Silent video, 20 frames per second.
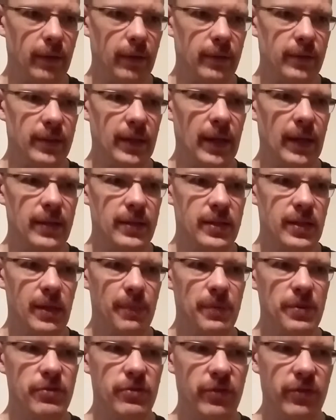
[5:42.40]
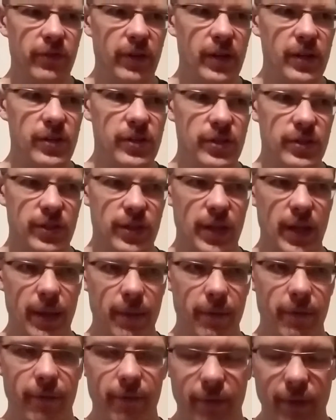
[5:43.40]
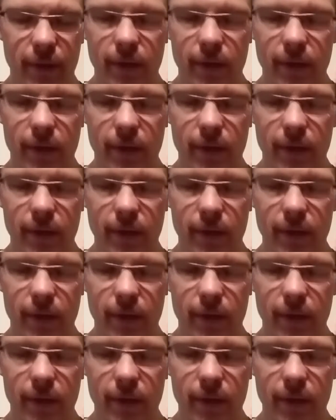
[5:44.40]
it's got Skippy's Revenge is the name of the,